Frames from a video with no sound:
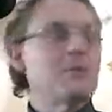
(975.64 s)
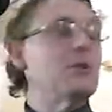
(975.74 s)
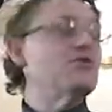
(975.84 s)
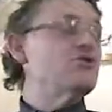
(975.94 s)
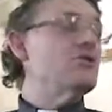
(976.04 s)

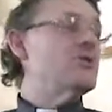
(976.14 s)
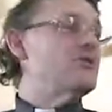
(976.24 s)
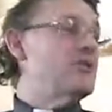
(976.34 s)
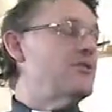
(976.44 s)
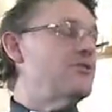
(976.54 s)
Well, that's true.
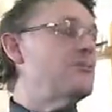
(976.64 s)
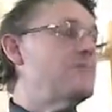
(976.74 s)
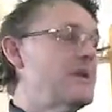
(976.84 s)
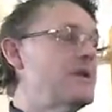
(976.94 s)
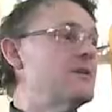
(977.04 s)
It's the
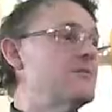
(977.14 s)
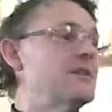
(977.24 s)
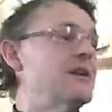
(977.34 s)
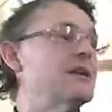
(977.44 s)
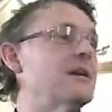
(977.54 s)
being
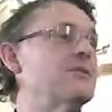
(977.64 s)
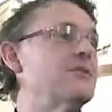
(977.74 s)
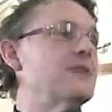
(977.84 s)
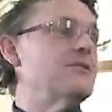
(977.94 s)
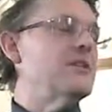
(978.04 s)
together
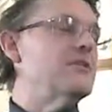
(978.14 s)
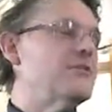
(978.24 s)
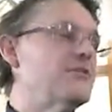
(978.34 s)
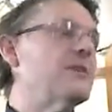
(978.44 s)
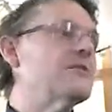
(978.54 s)
that's
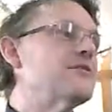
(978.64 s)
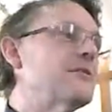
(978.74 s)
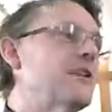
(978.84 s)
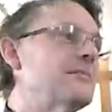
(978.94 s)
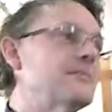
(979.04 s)
undistracted
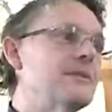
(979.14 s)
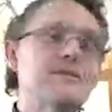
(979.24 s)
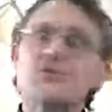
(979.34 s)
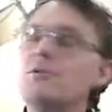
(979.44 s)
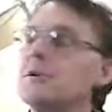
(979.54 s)
time. If
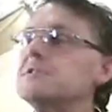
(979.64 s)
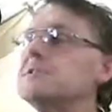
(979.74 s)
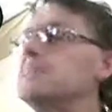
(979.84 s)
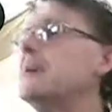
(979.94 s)
the talking's a